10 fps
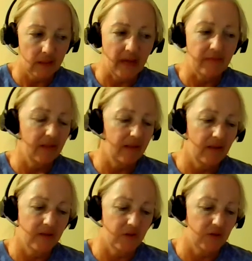
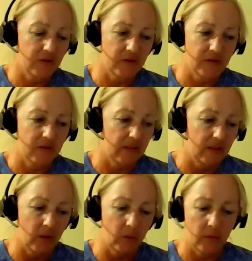everything is just,
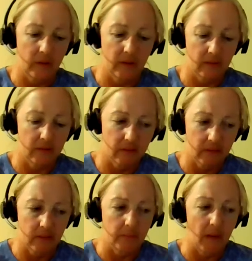
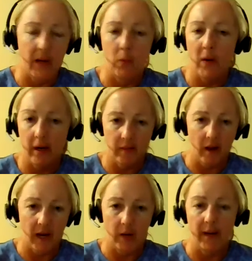my way or the
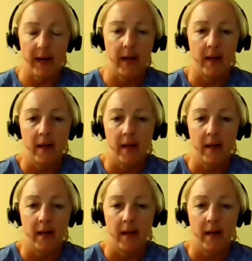highway.